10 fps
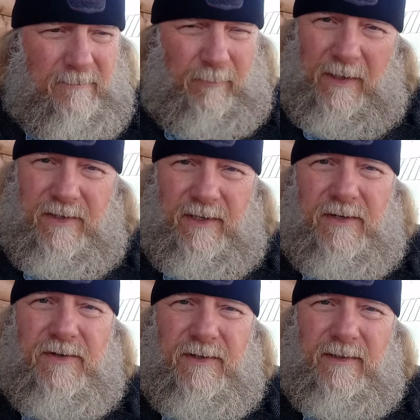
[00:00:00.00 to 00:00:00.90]

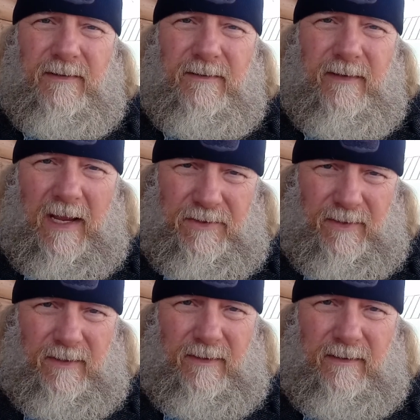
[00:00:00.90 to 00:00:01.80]
prejudice,
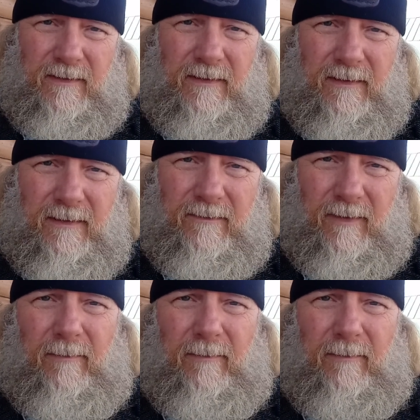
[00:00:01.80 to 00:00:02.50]
hatred for the